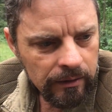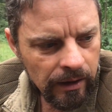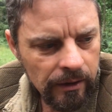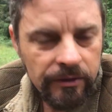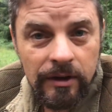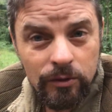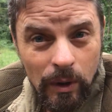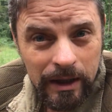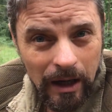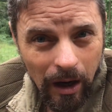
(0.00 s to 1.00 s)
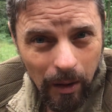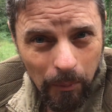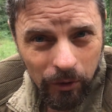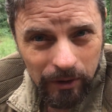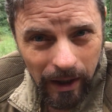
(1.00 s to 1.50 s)
tell us that it's one of the
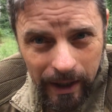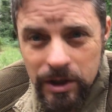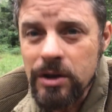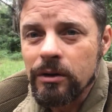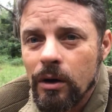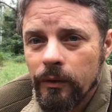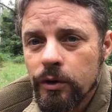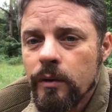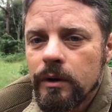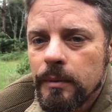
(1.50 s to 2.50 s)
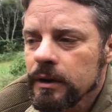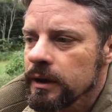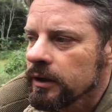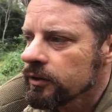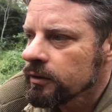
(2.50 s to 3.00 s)
most ancient of human
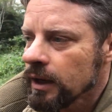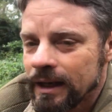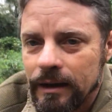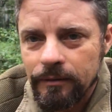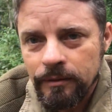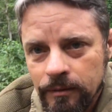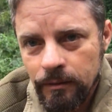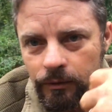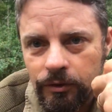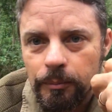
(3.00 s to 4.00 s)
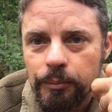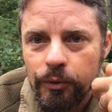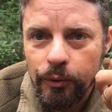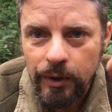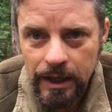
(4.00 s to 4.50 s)
abilities. It is the
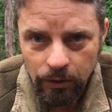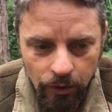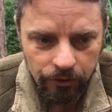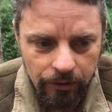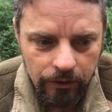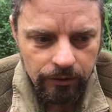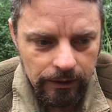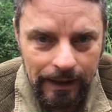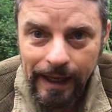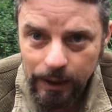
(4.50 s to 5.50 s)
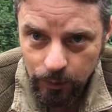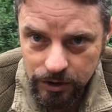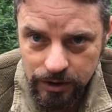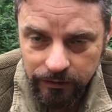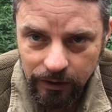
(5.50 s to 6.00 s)
precursor to
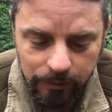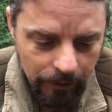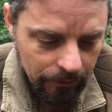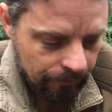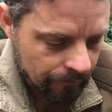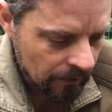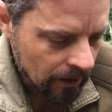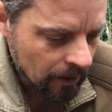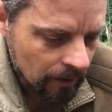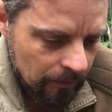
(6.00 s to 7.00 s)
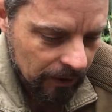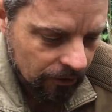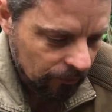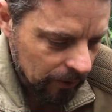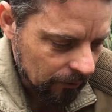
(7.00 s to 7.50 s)
language development,
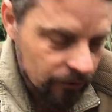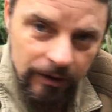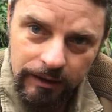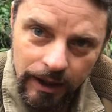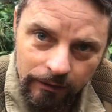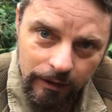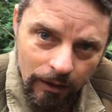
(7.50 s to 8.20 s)
because we could sit there and